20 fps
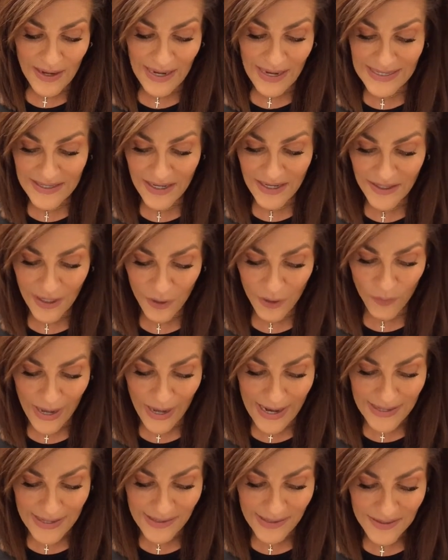I did get a
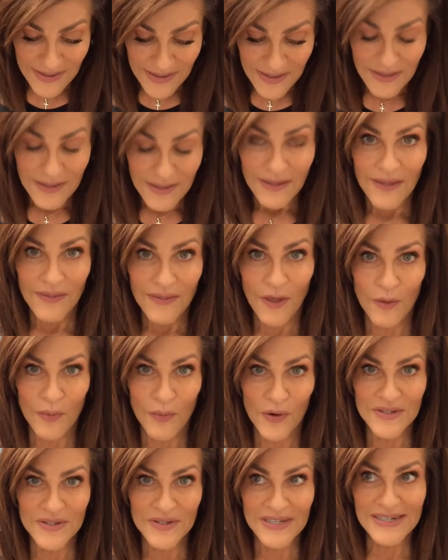raise. The other
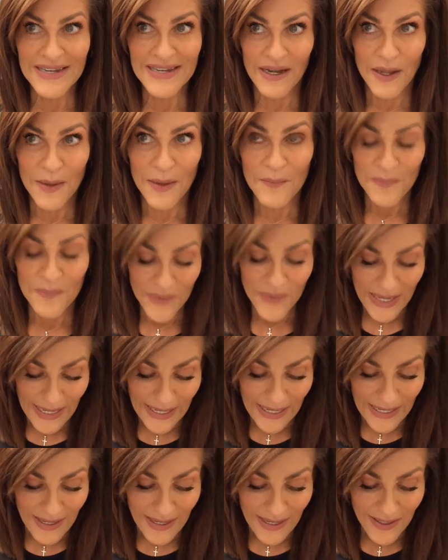person didn't.
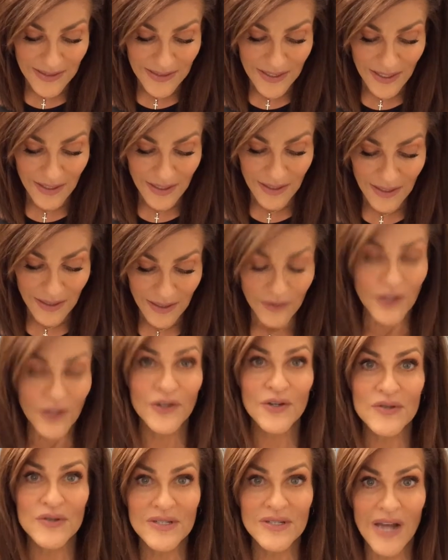And
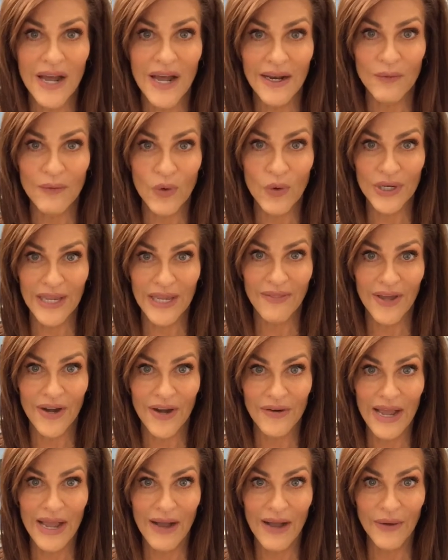look who's not working
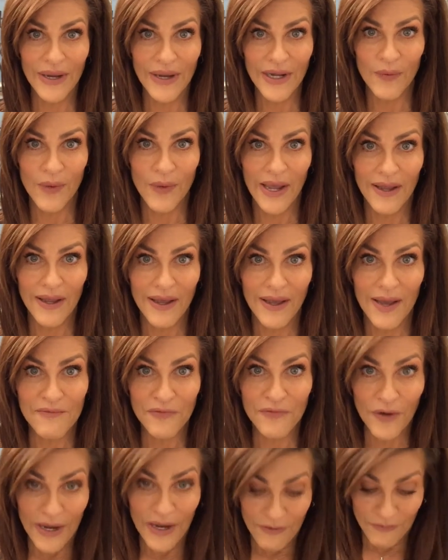there now anyway.
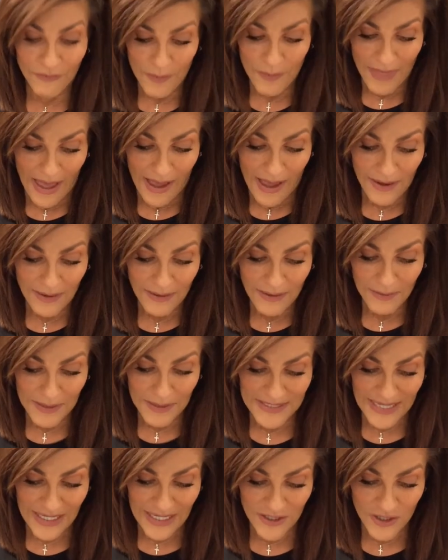I'm free from that
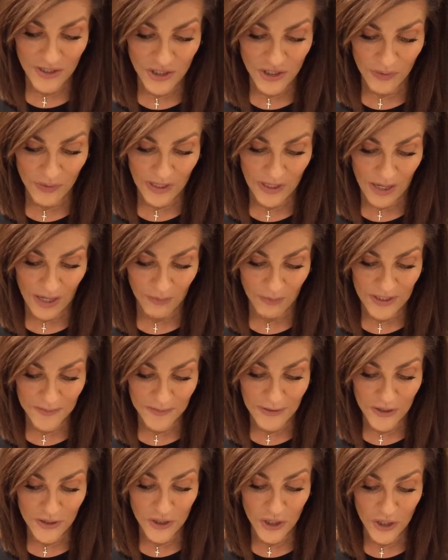because I get to do what God
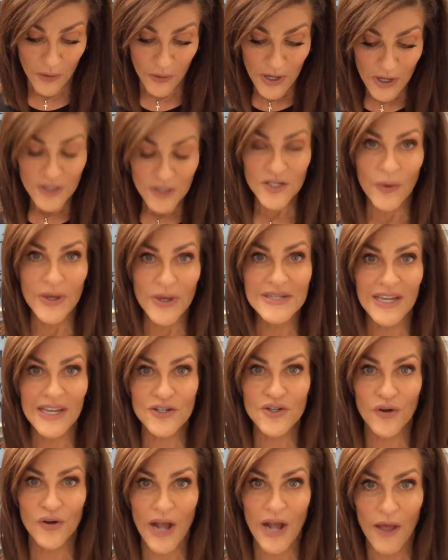wants me to do. So it
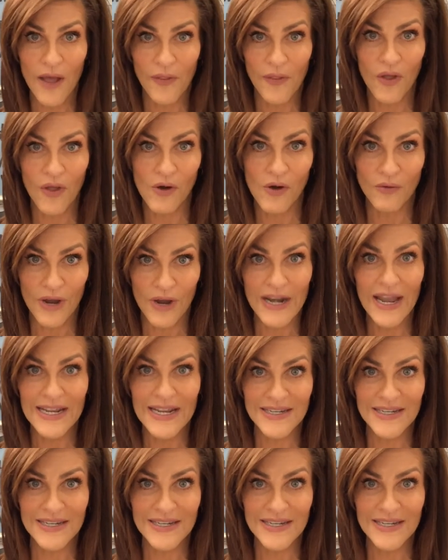did turn out in the long run.